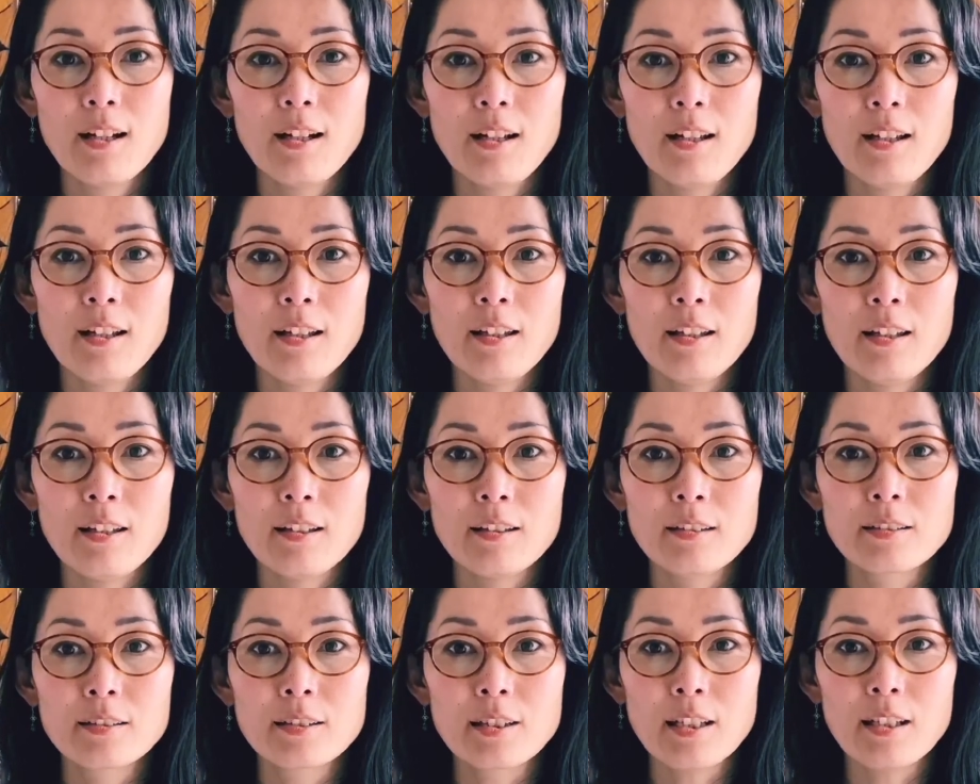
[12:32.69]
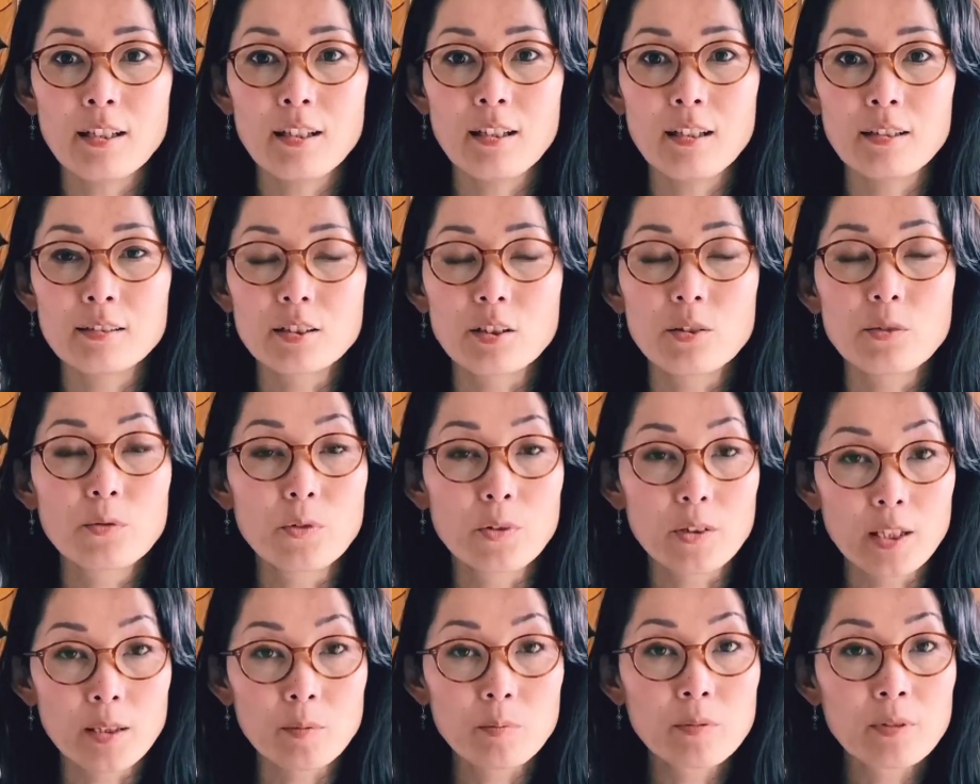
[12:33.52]
And so
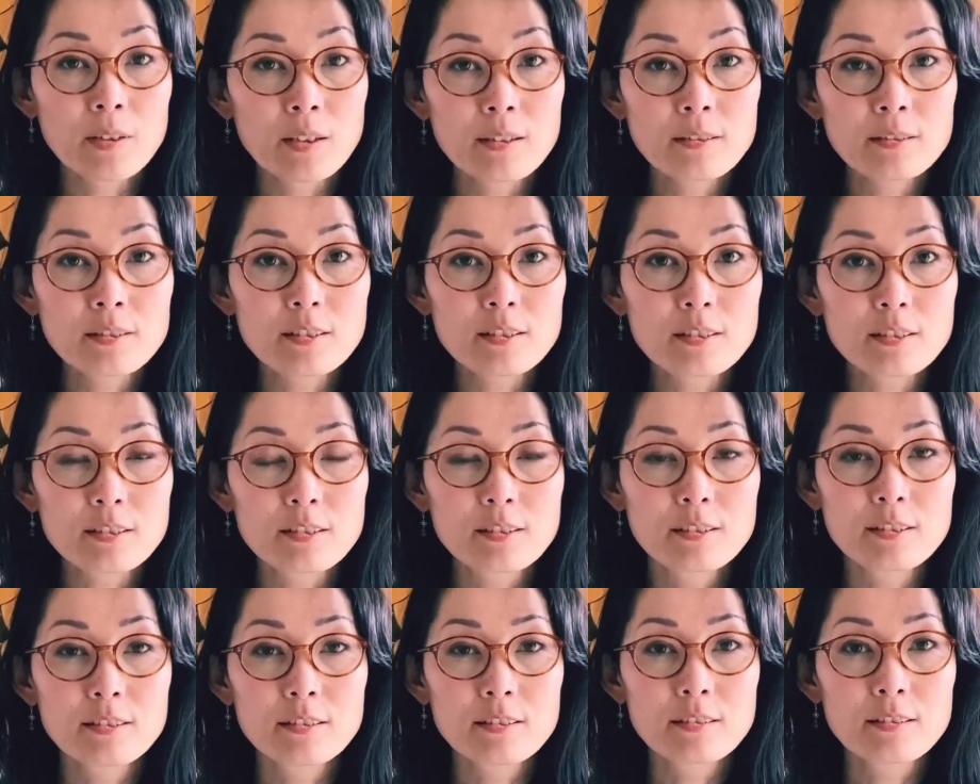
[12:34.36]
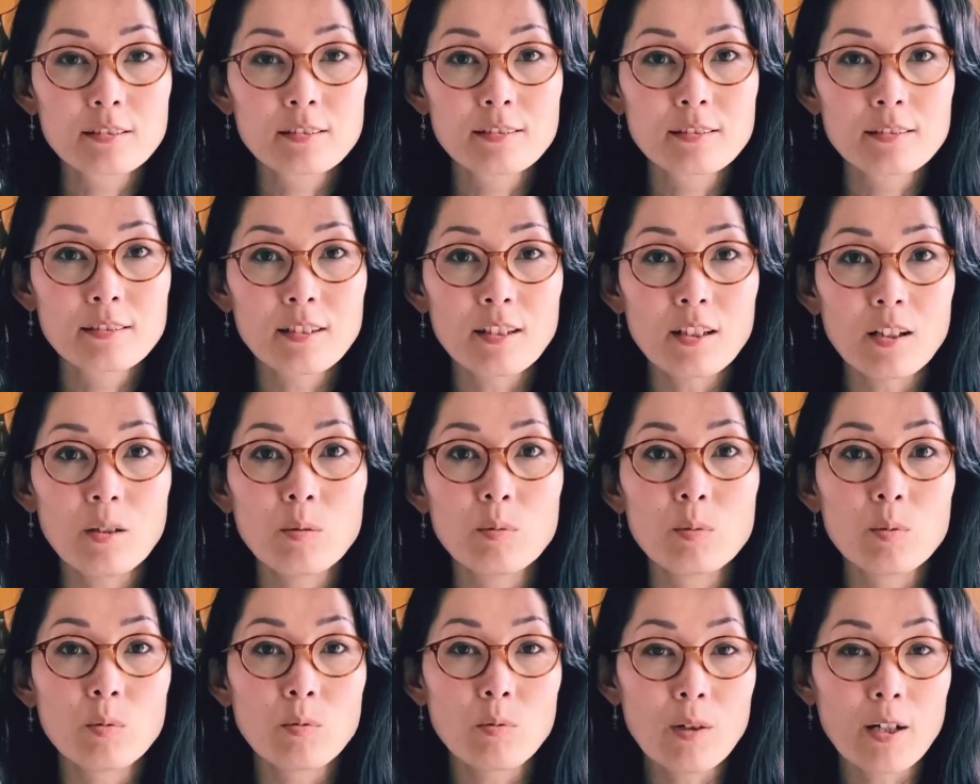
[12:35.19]
forgiveness
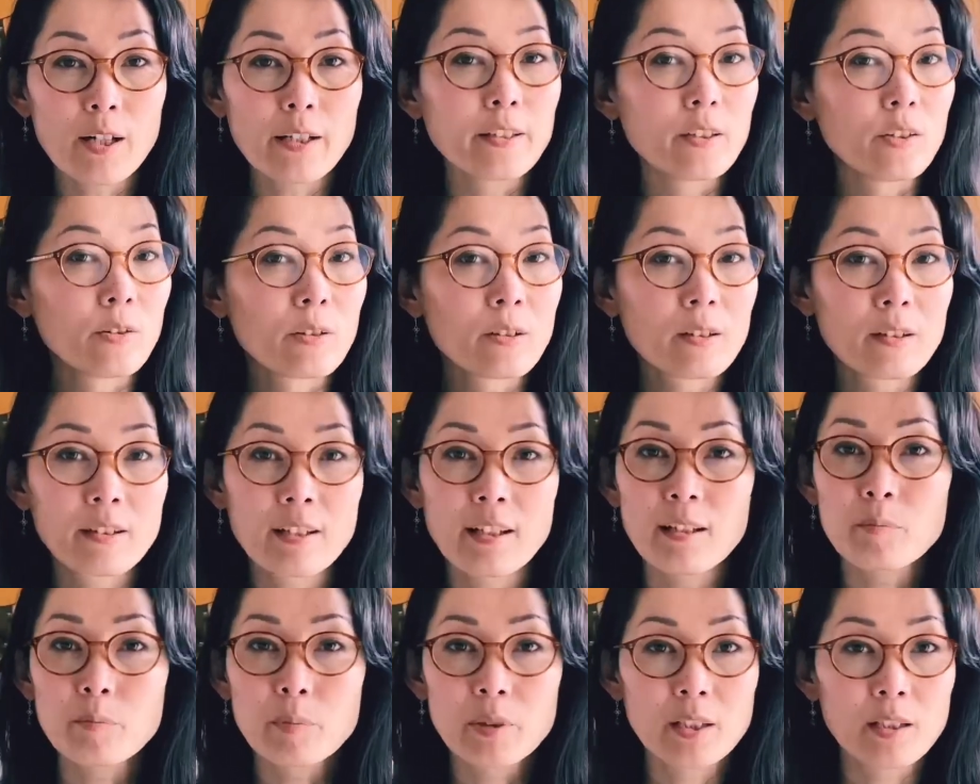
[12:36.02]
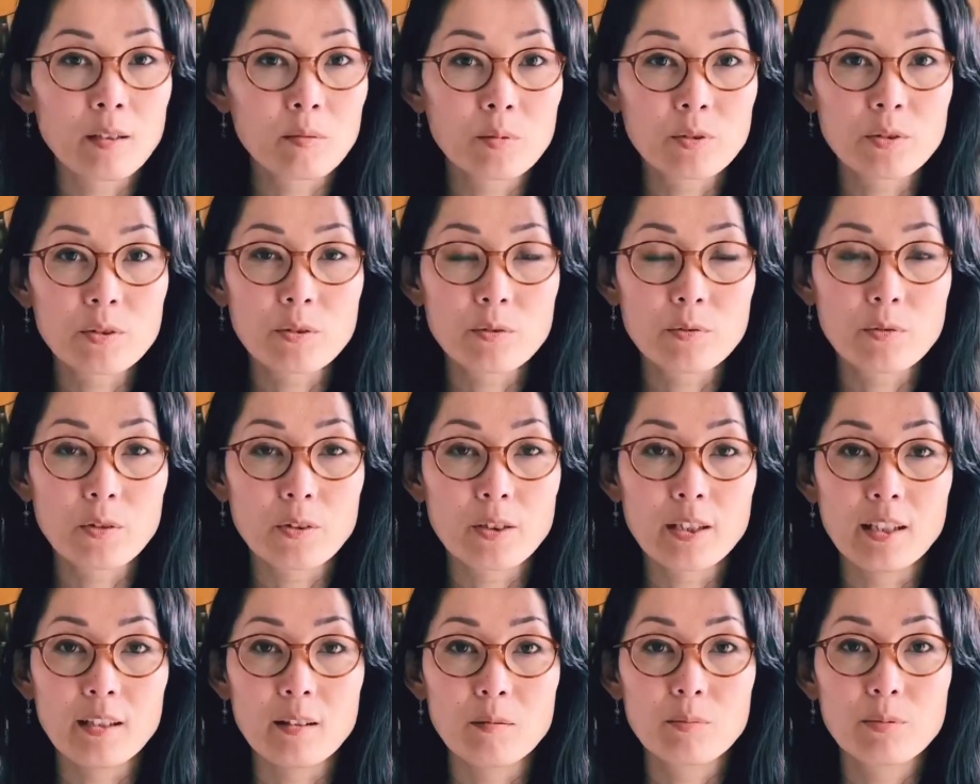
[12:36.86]
of what you are not being able to
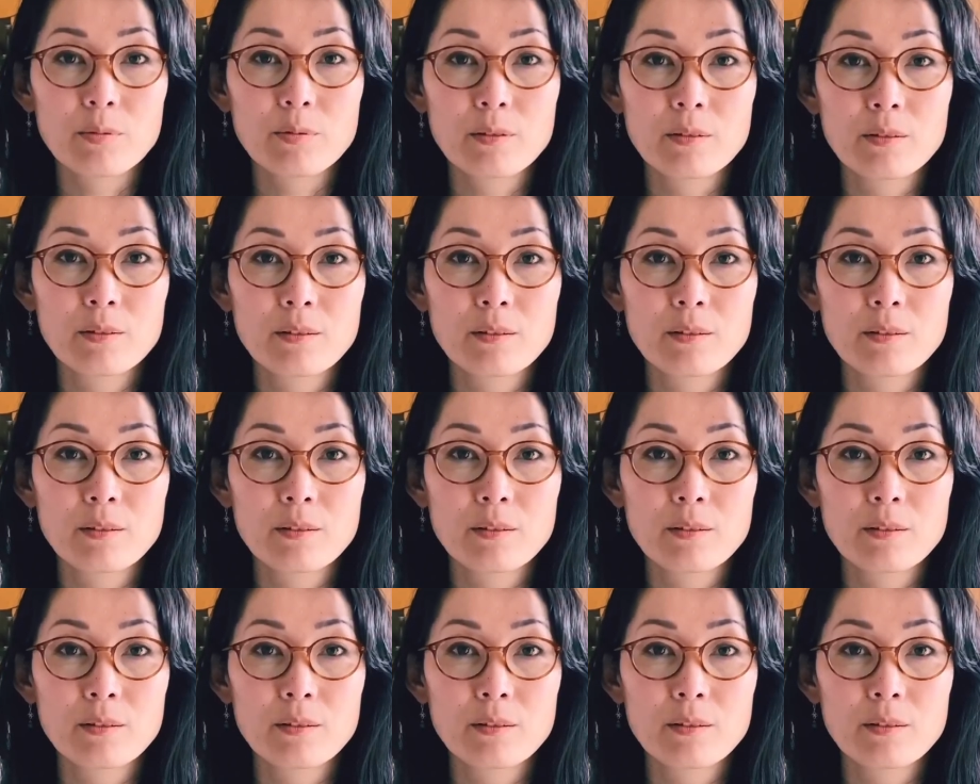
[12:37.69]
forgive